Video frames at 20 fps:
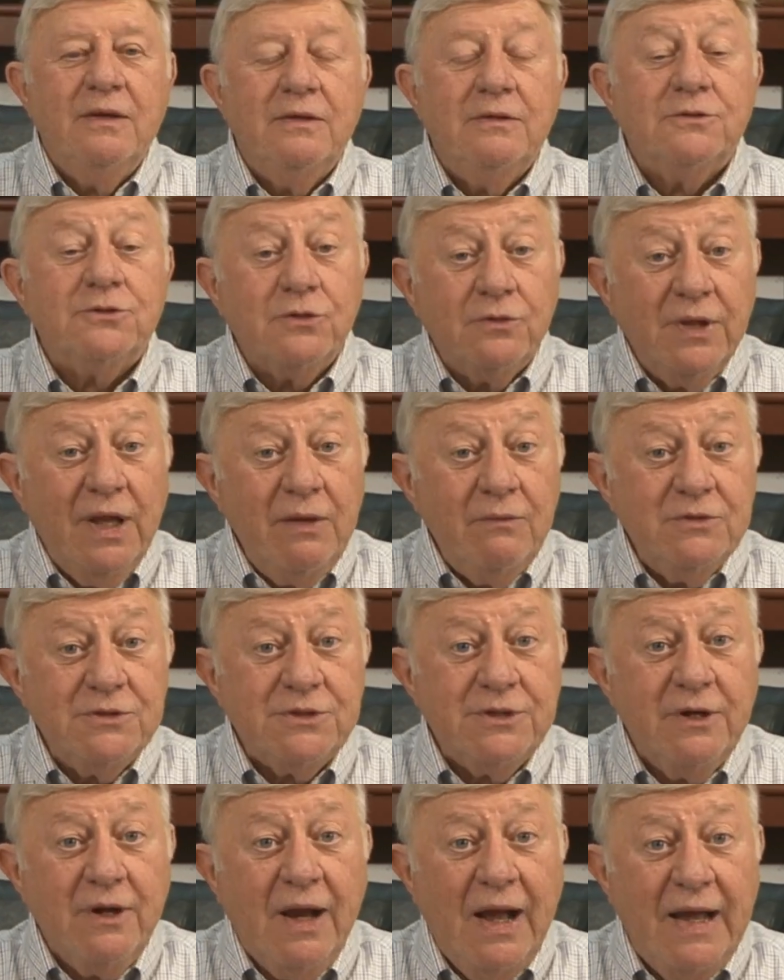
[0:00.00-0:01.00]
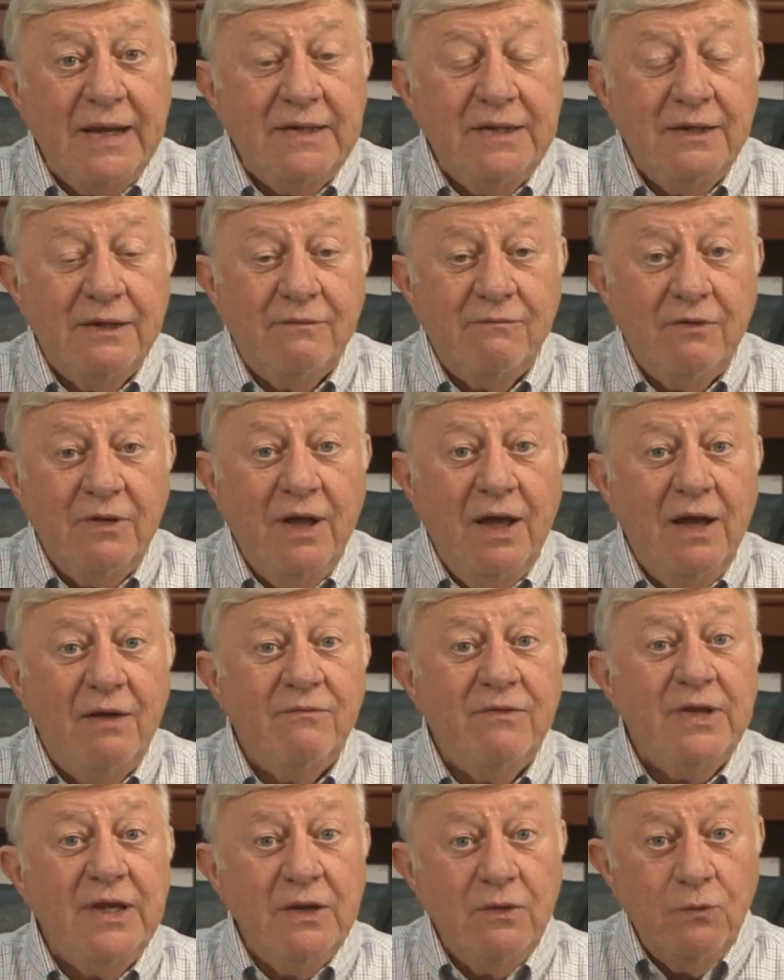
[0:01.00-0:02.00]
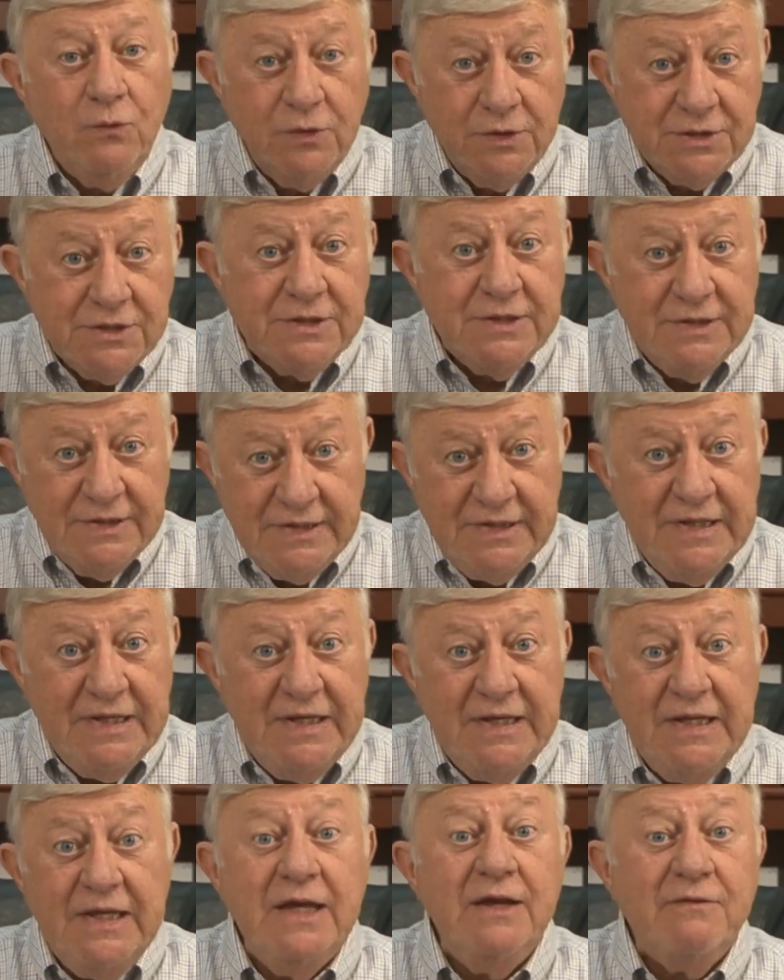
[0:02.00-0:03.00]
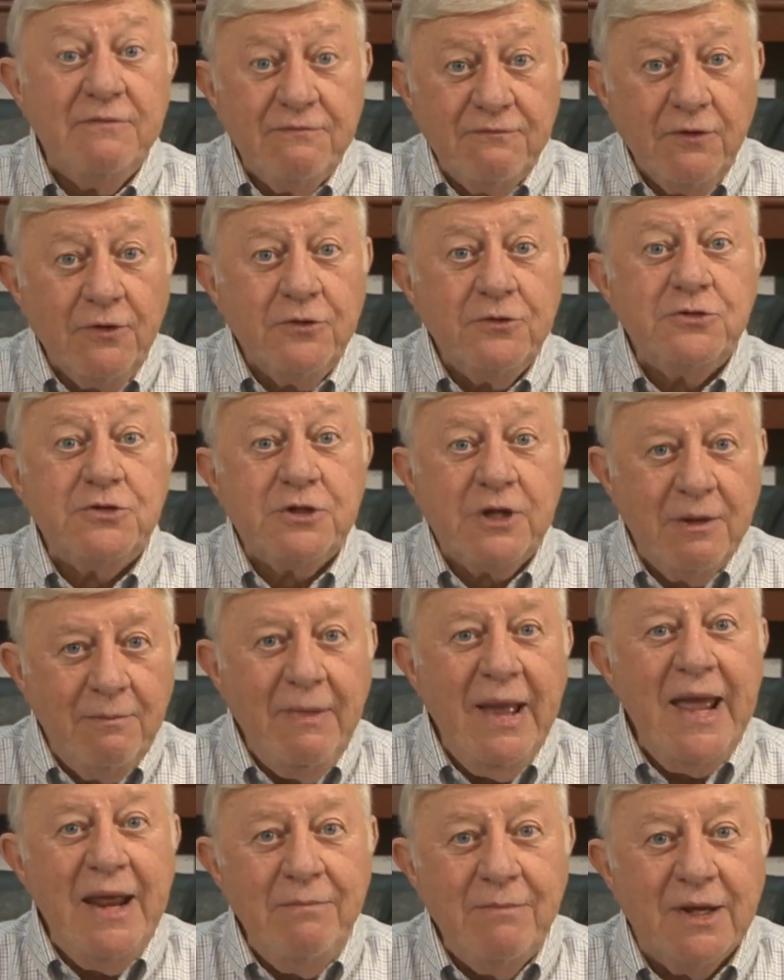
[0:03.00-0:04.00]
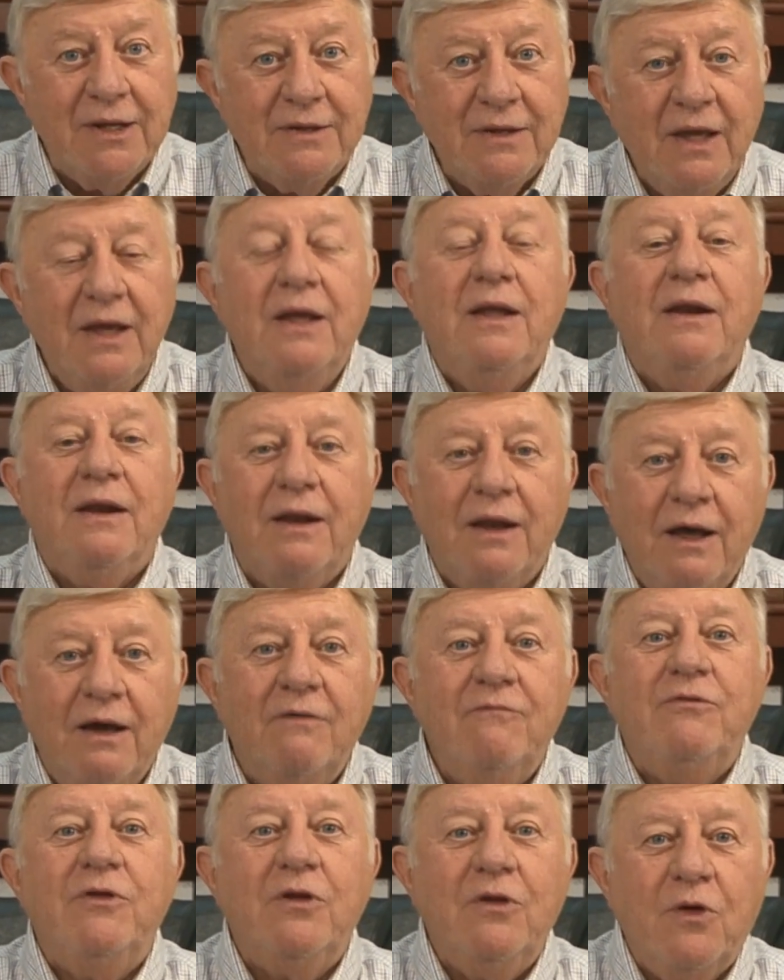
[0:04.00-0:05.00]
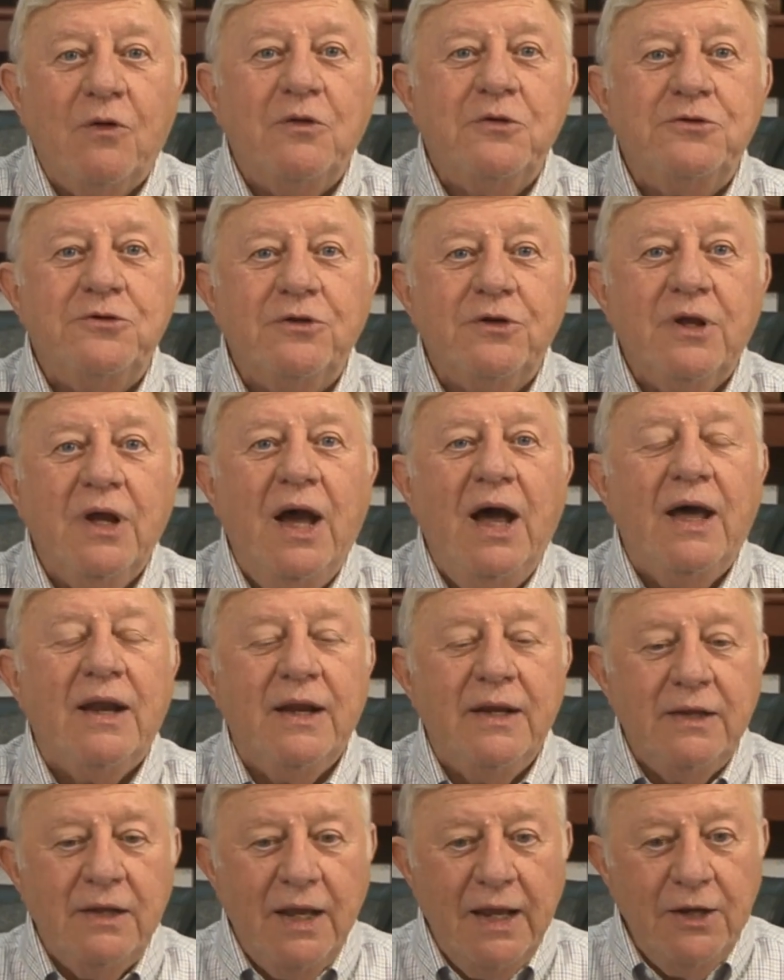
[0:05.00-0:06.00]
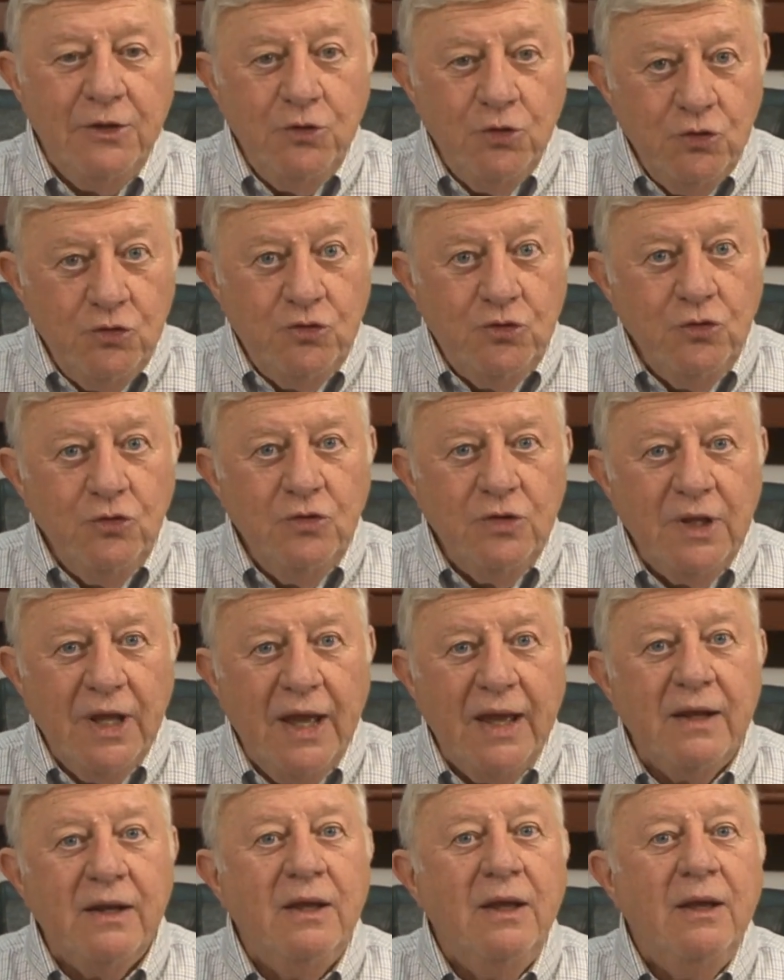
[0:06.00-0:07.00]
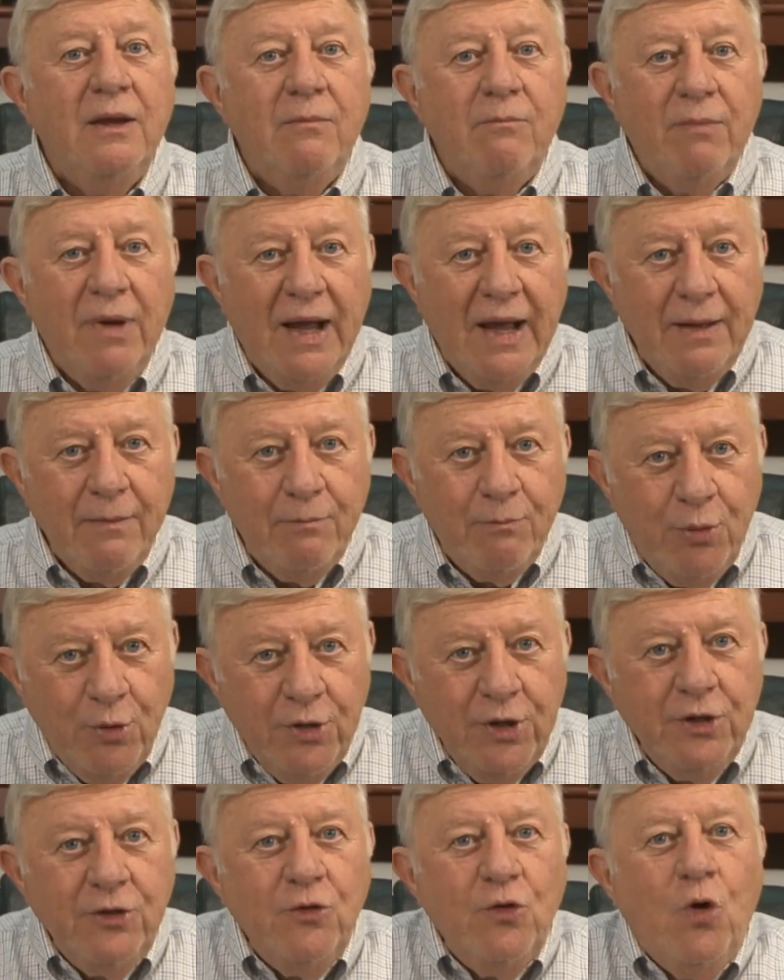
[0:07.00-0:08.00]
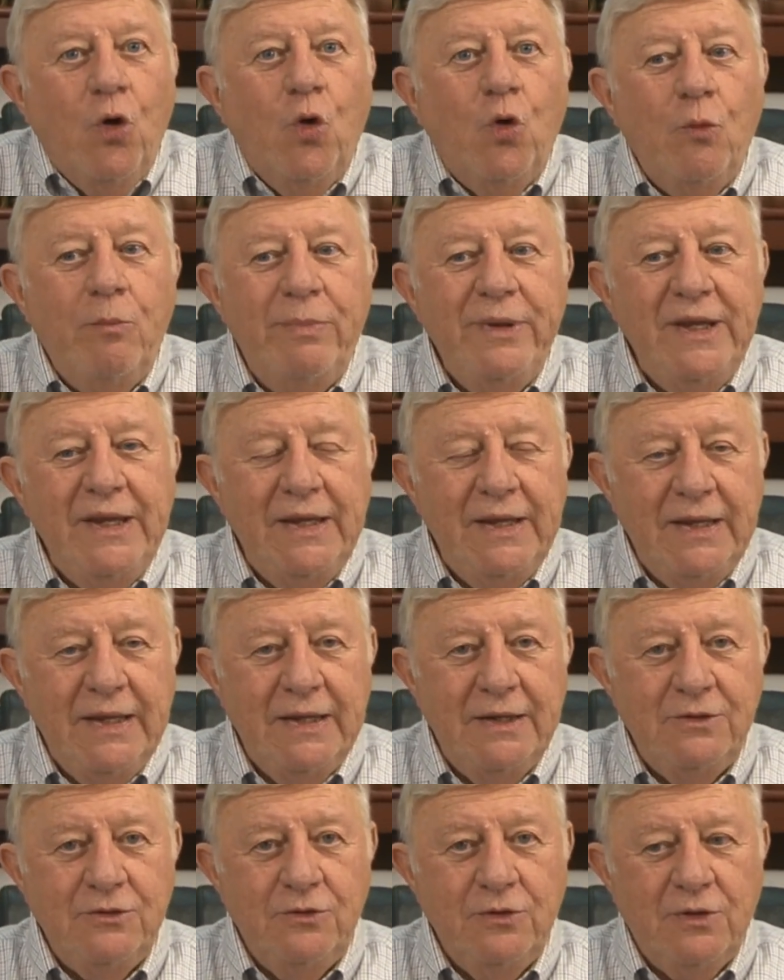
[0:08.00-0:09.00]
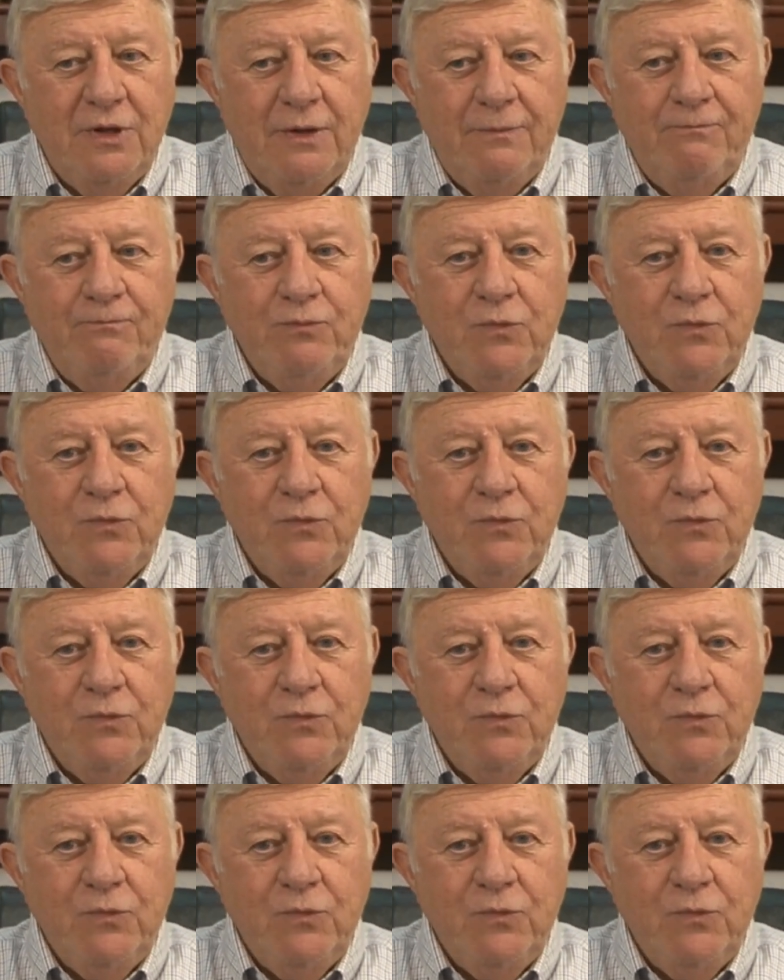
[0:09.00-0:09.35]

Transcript: So that was their idea of love. It was the first commandment love the Lord your God. And, and you do that by putting your whole being into it.